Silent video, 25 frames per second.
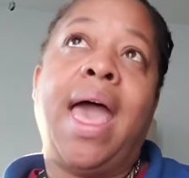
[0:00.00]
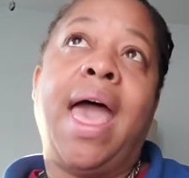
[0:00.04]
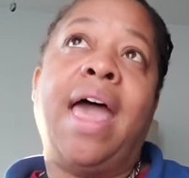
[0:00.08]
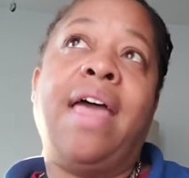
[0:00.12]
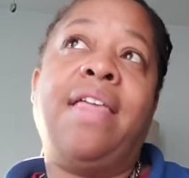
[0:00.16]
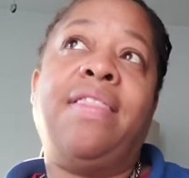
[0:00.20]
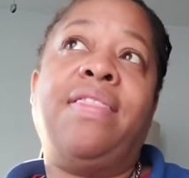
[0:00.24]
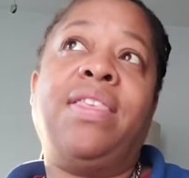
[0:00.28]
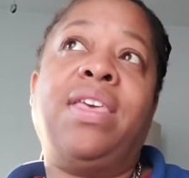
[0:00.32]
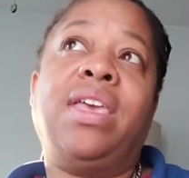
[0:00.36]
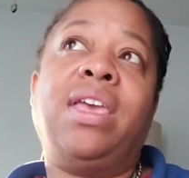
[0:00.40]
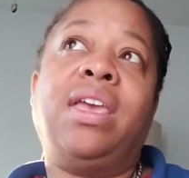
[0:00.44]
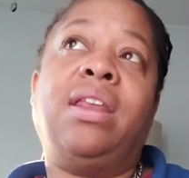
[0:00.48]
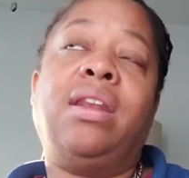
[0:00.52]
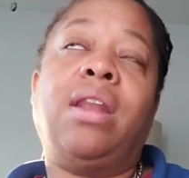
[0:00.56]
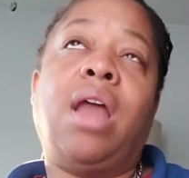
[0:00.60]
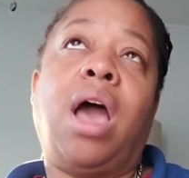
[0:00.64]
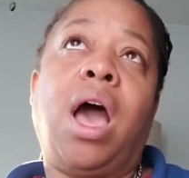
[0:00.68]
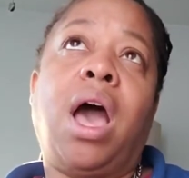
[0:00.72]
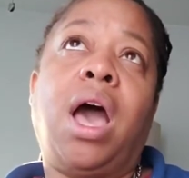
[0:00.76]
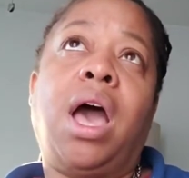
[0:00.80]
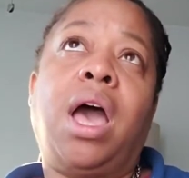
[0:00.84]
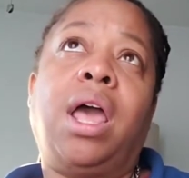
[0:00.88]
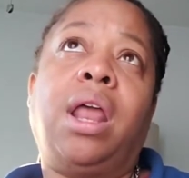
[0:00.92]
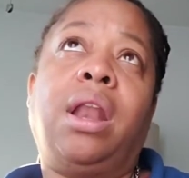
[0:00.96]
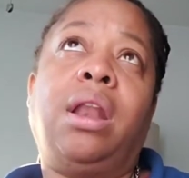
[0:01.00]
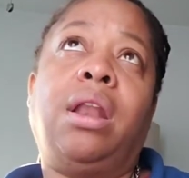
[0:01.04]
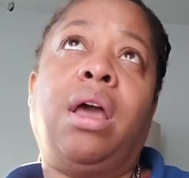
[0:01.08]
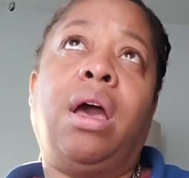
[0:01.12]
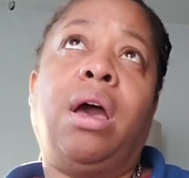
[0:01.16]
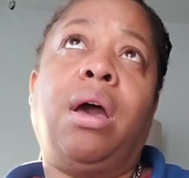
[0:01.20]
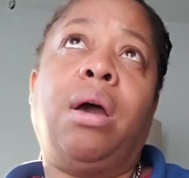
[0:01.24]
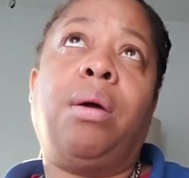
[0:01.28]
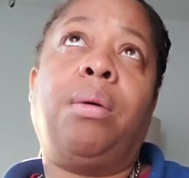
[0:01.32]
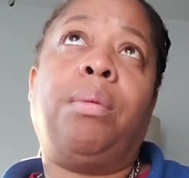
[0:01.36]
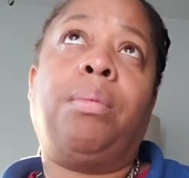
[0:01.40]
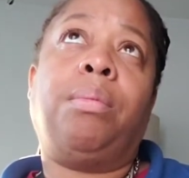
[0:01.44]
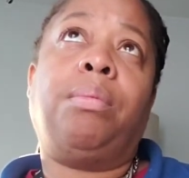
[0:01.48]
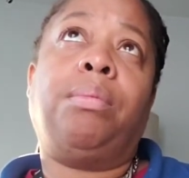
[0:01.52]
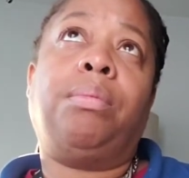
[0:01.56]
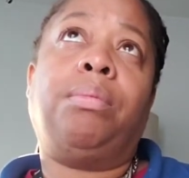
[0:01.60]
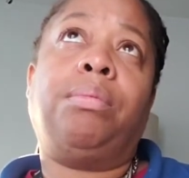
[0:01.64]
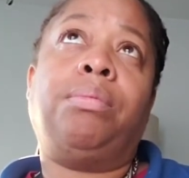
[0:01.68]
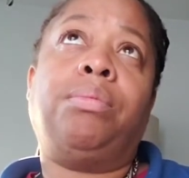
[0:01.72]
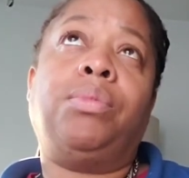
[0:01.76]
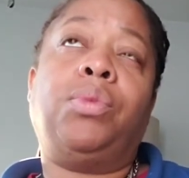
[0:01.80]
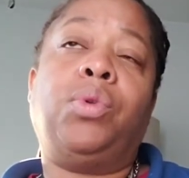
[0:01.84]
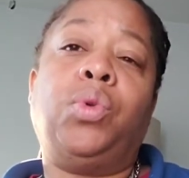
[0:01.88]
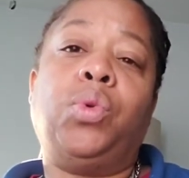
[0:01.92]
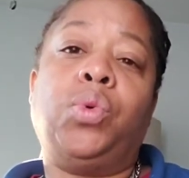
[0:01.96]
And then on um,
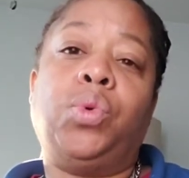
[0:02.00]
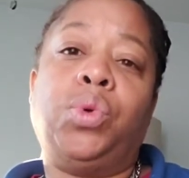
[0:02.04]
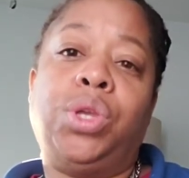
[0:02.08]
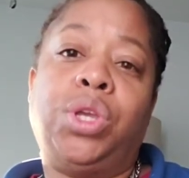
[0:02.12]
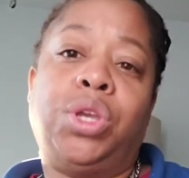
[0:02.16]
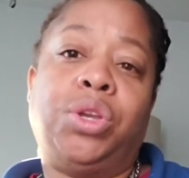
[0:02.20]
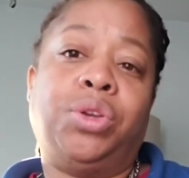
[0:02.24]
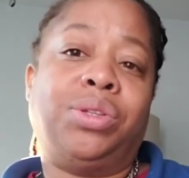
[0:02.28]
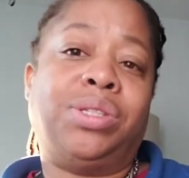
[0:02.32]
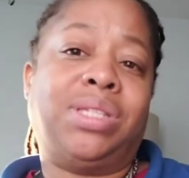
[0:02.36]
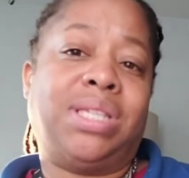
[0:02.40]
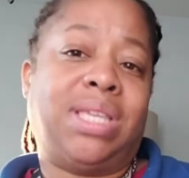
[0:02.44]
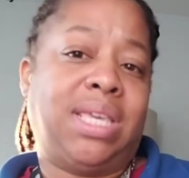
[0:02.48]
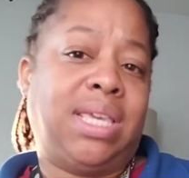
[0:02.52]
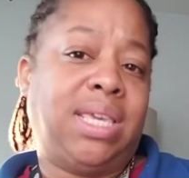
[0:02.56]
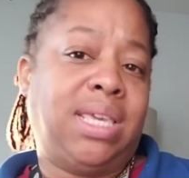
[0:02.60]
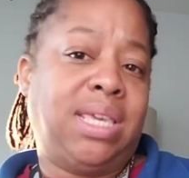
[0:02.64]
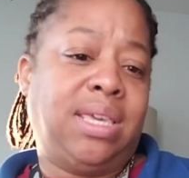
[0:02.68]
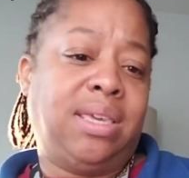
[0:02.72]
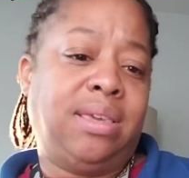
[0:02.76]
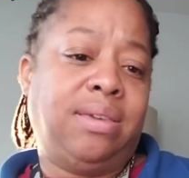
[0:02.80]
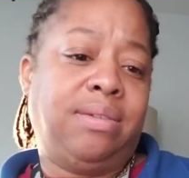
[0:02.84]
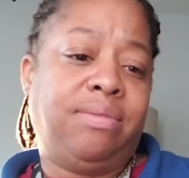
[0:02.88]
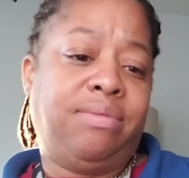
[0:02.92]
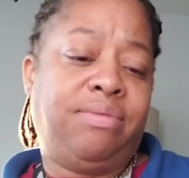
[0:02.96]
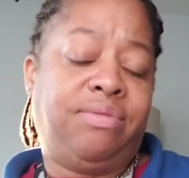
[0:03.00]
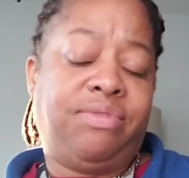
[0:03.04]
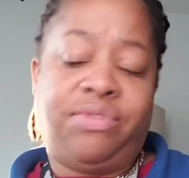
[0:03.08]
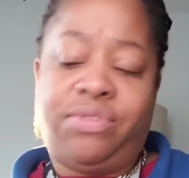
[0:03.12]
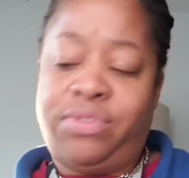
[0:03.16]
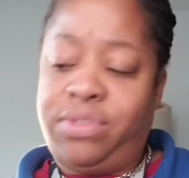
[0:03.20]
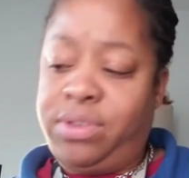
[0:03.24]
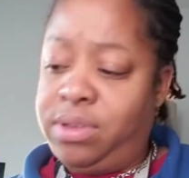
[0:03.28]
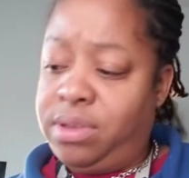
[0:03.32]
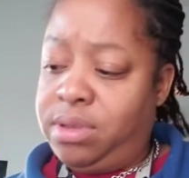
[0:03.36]
New Year's Eve